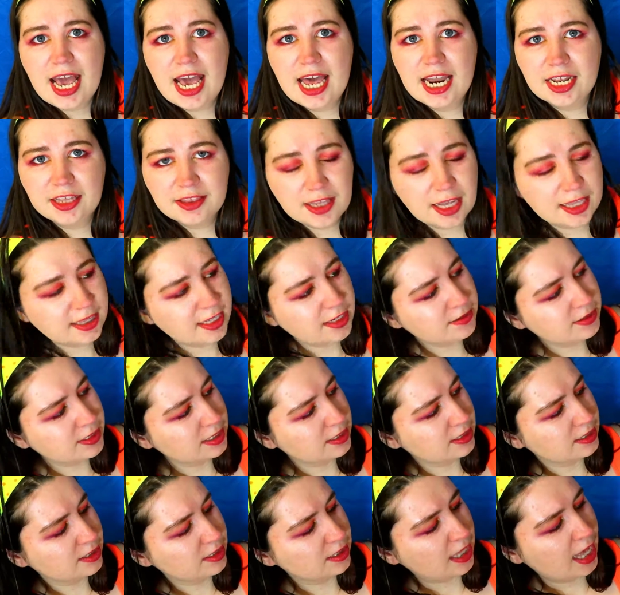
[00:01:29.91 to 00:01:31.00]
And I thought that
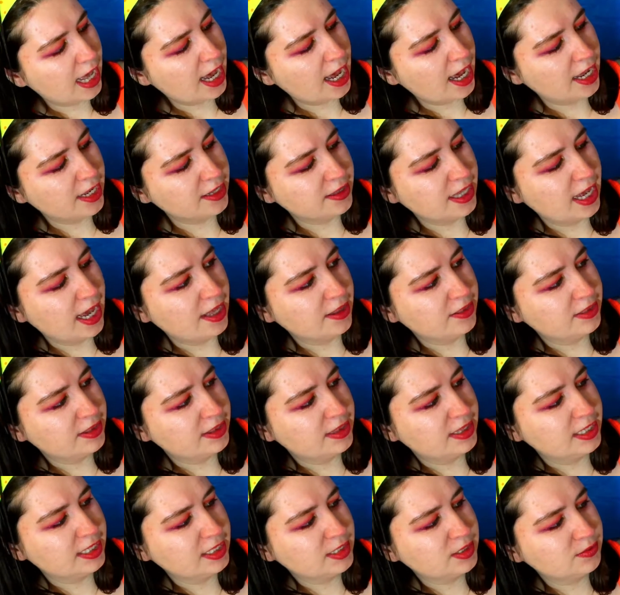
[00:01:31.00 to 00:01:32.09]
was a little odd that
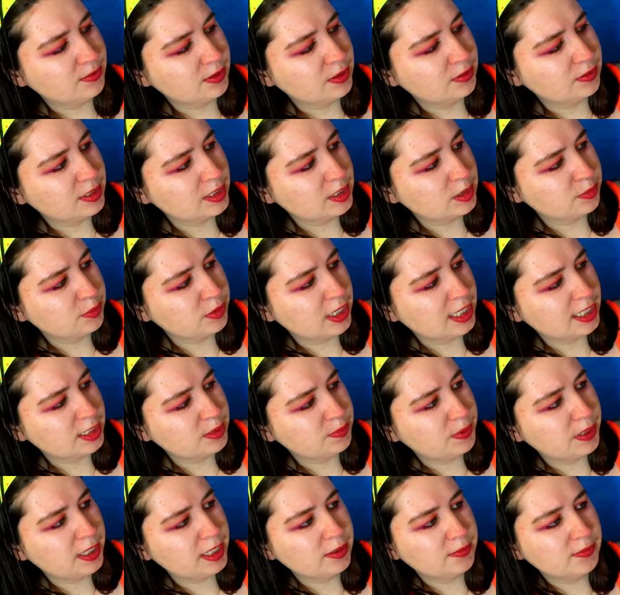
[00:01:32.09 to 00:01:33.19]
this one was a
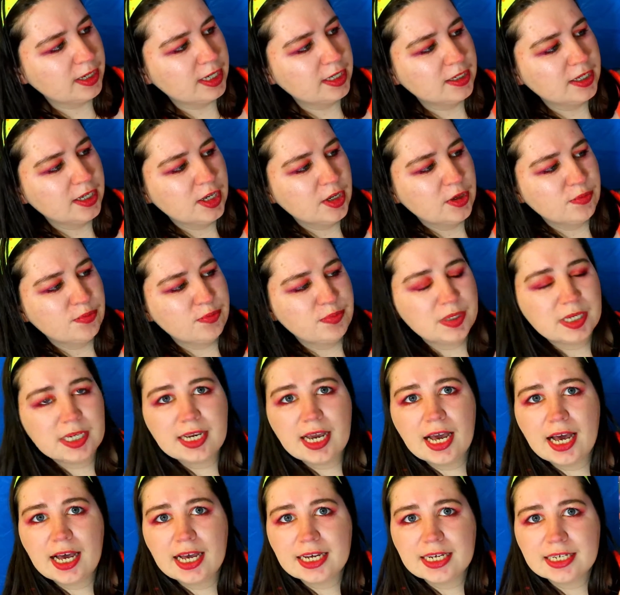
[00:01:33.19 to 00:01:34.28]
pressed pigment,
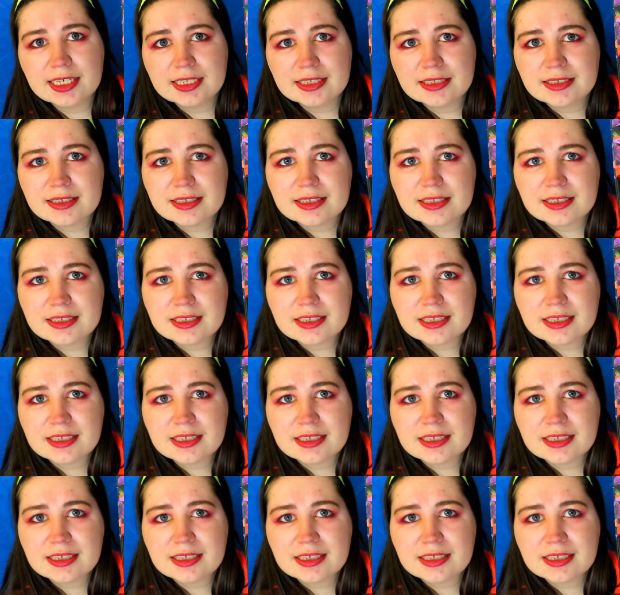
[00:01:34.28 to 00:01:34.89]
because